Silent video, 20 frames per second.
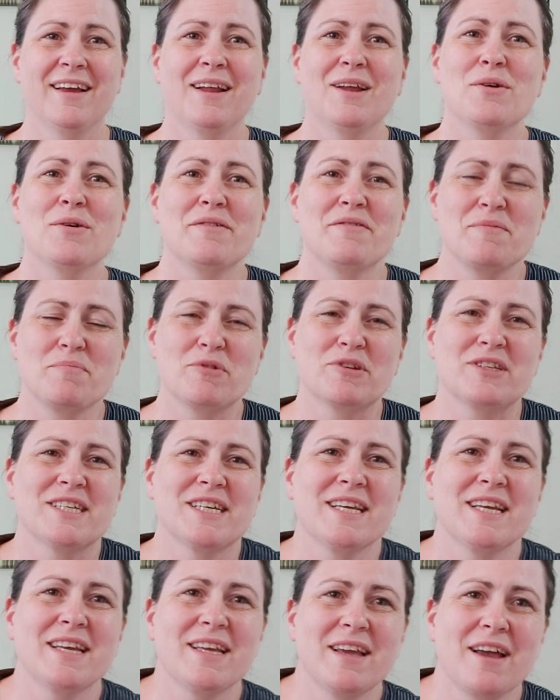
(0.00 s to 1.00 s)
Hello
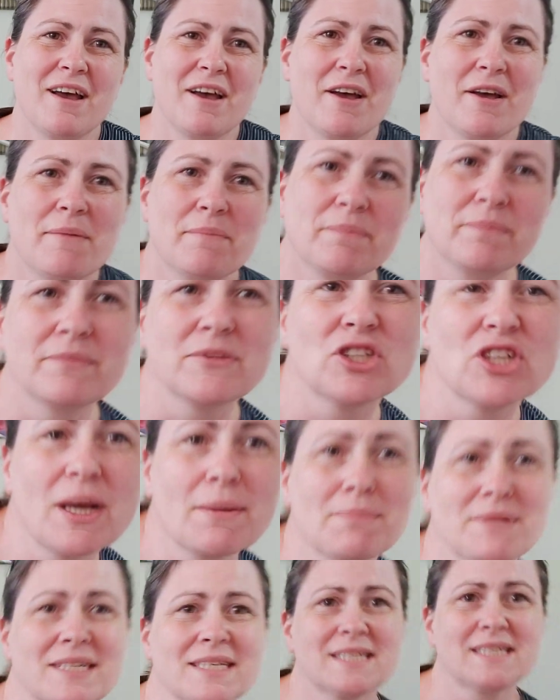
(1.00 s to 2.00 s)
everybody,
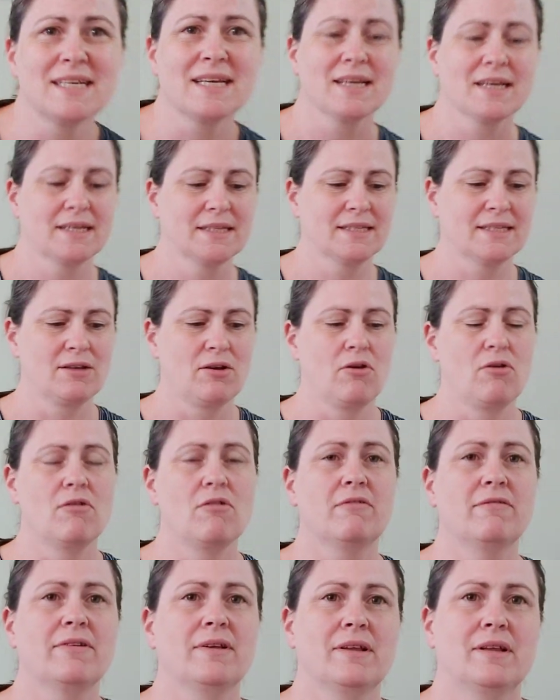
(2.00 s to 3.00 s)
chapter 6
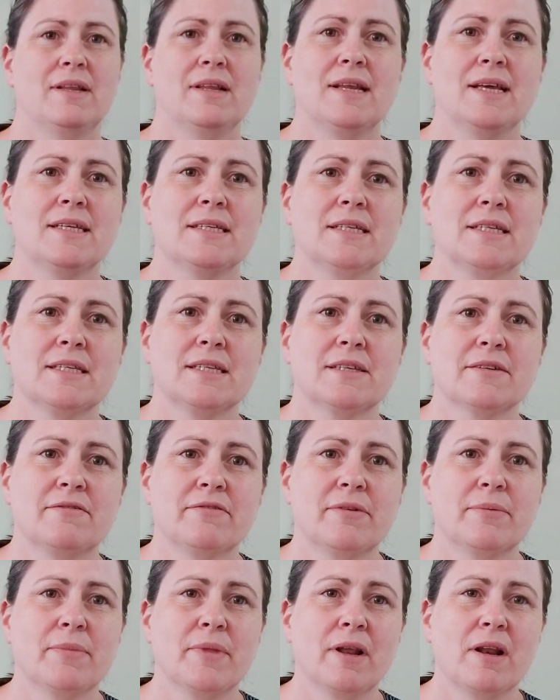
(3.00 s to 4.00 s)
of Letters
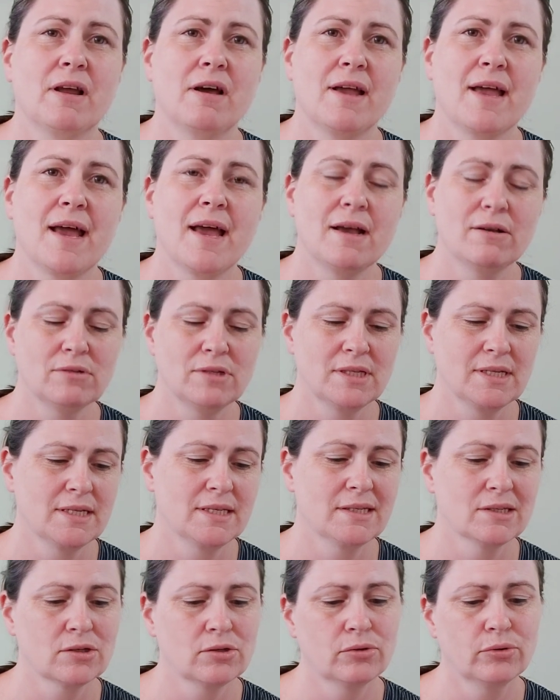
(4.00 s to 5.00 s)
from the Lighthouse
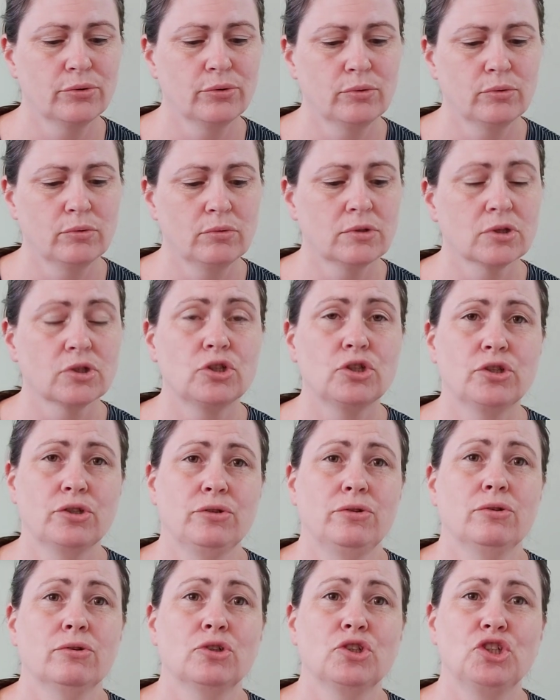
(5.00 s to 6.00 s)
is called Do
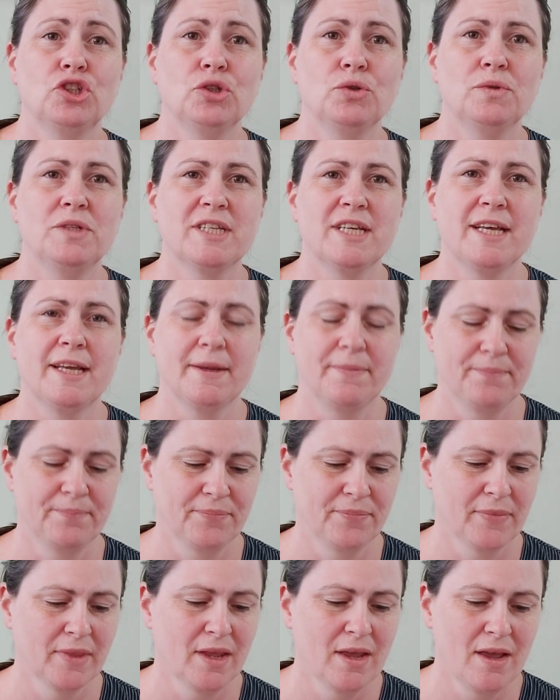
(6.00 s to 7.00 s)
Your Duty.
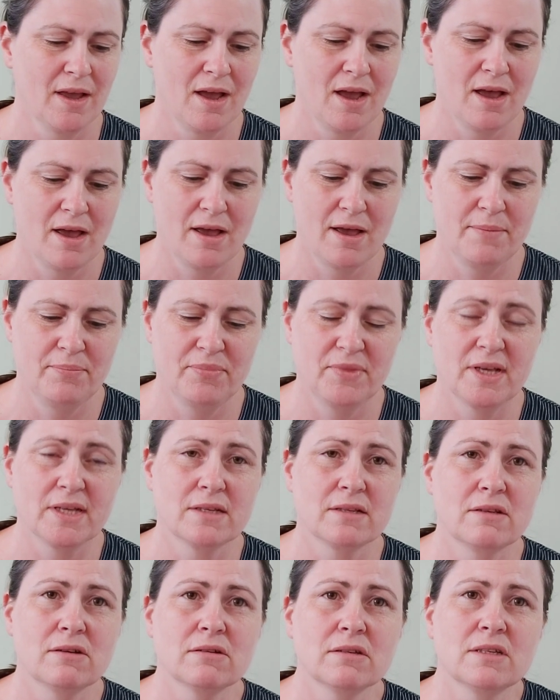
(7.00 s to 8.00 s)

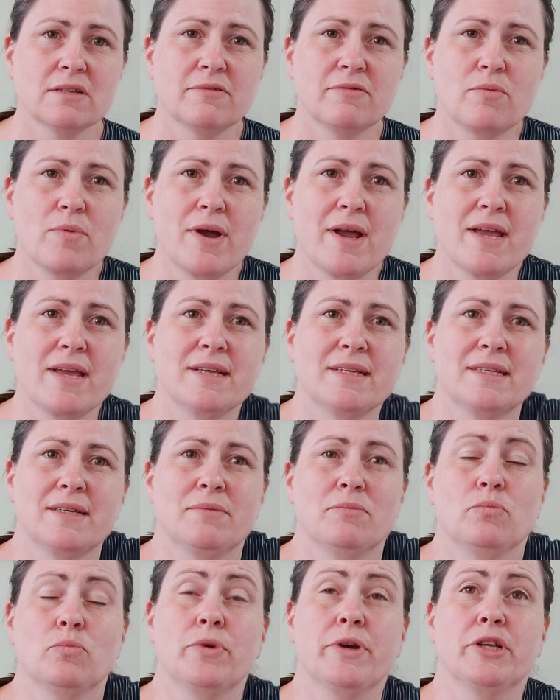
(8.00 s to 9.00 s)
There's lots of ways
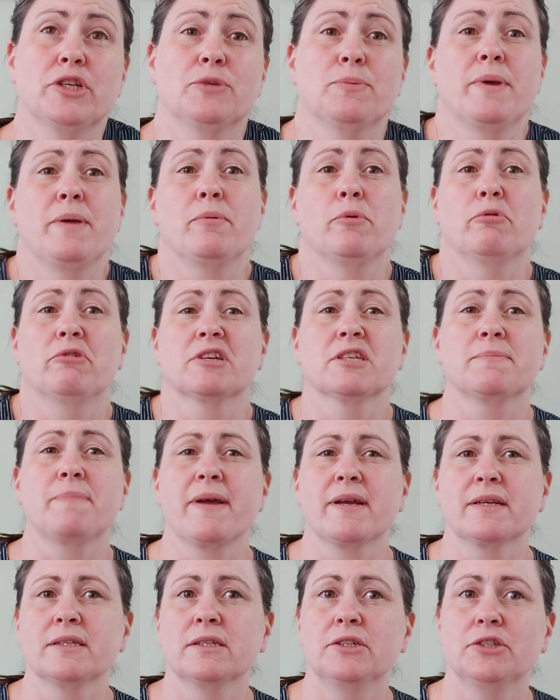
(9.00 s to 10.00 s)
in which people were
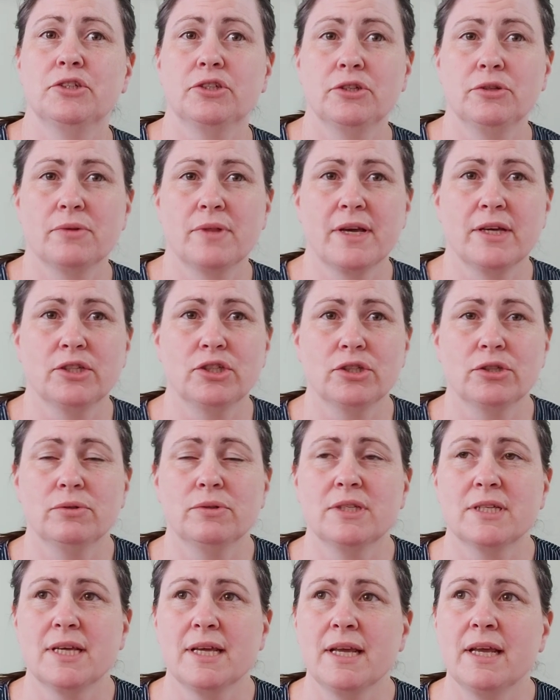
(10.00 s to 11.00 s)
expected to do their
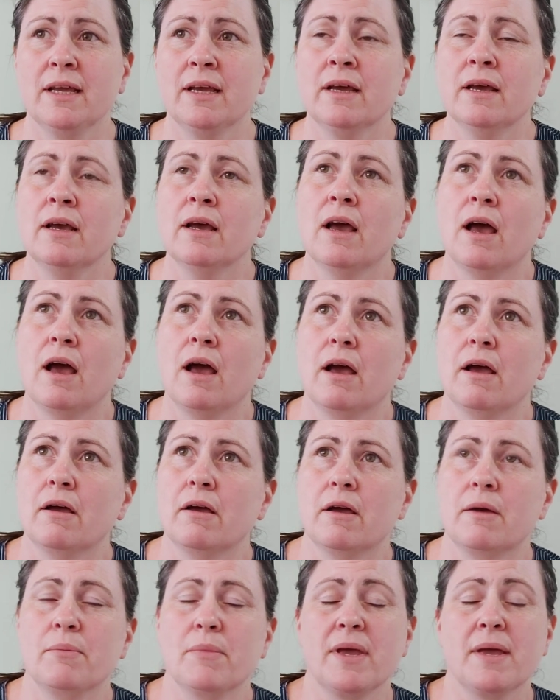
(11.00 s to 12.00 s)
duty.
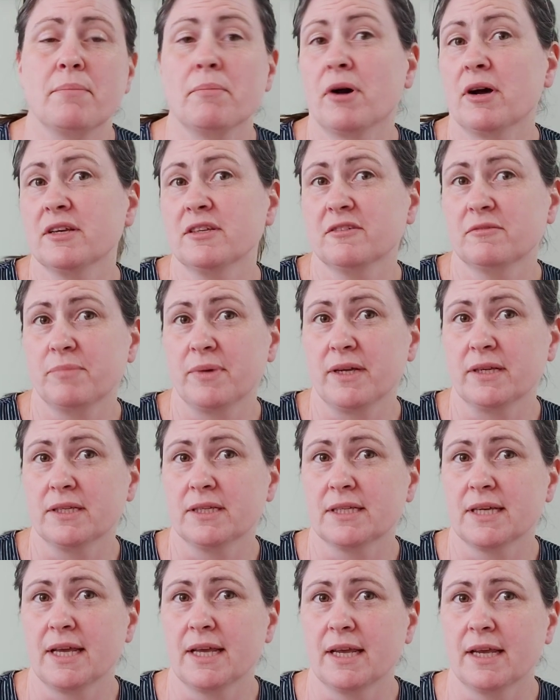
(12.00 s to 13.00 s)
It might have been to
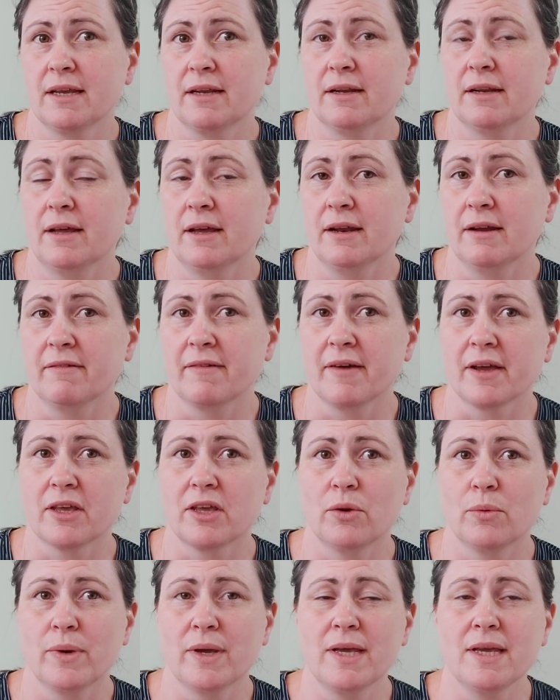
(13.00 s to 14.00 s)
take in an
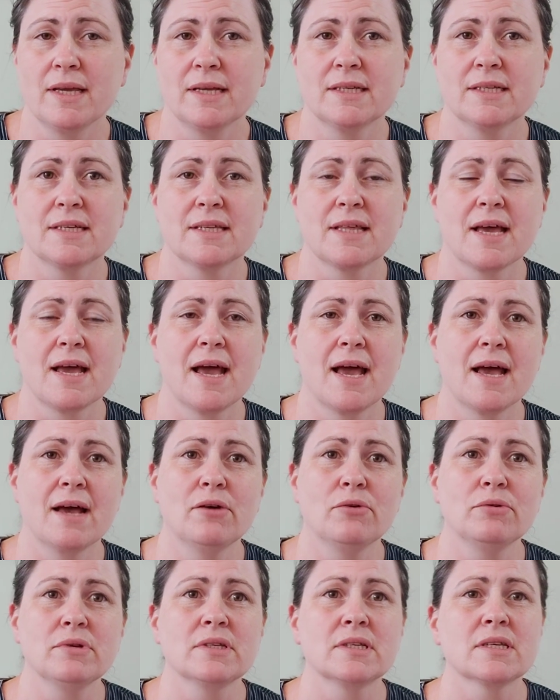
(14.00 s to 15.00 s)
evacuee into their
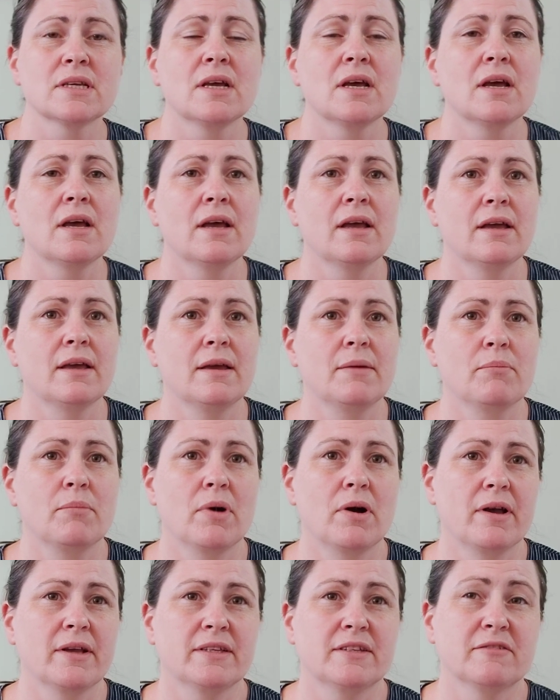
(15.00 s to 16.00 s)
house. It
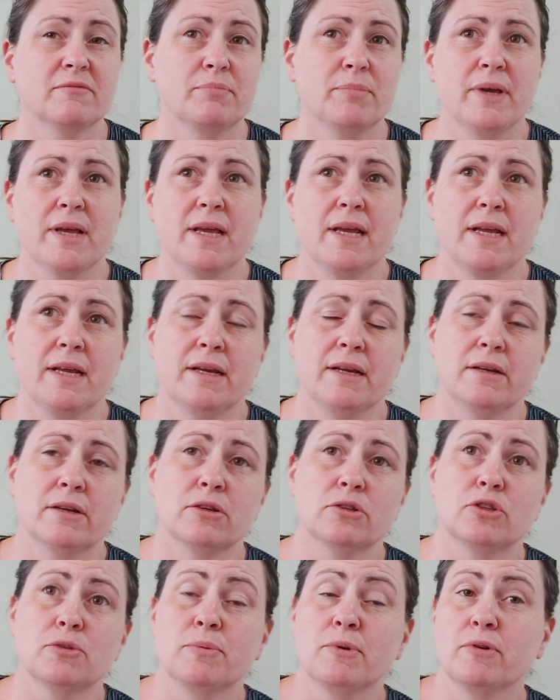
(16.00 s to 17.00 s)
might have
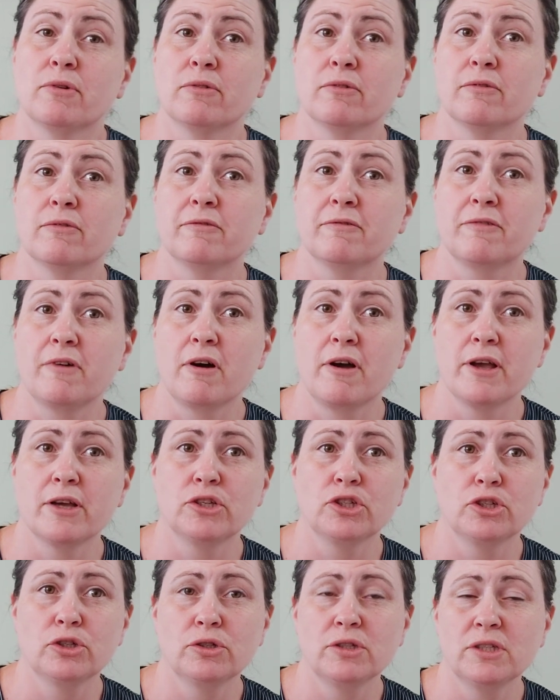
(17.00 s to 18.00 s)
been to be on fire
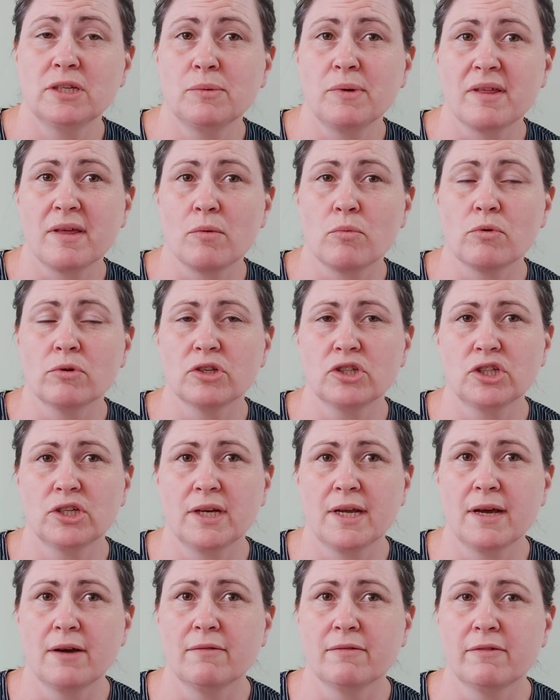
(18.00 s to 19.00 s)
duty where they're
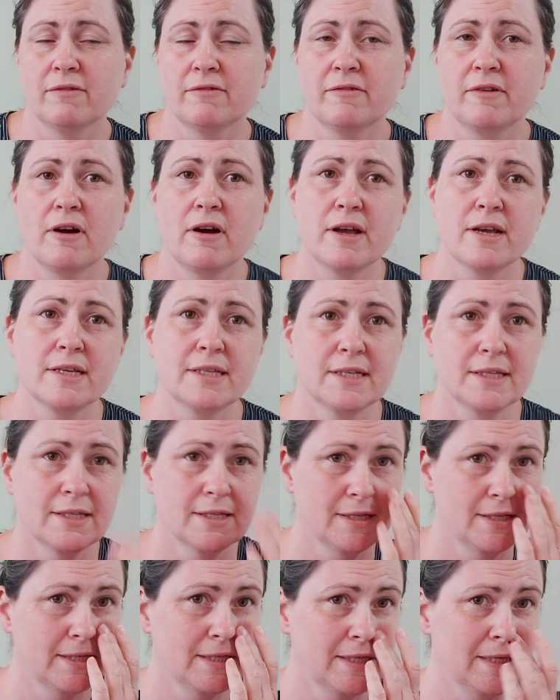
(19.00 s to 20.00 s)
watching out for fires in the
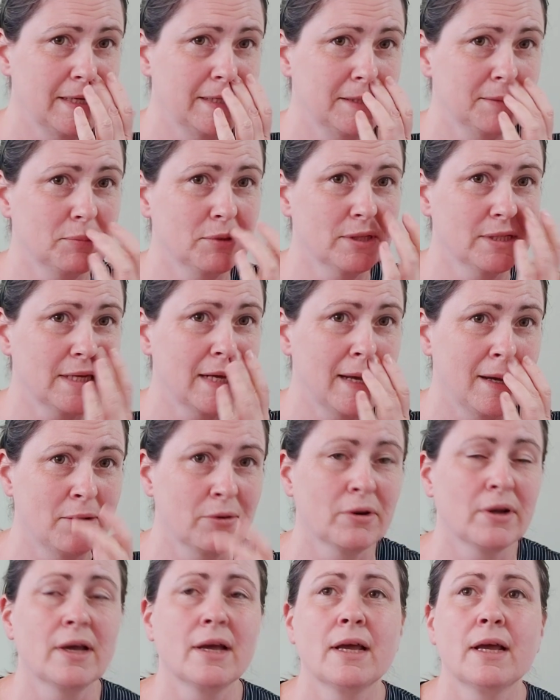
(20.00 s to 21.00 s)
city to put out.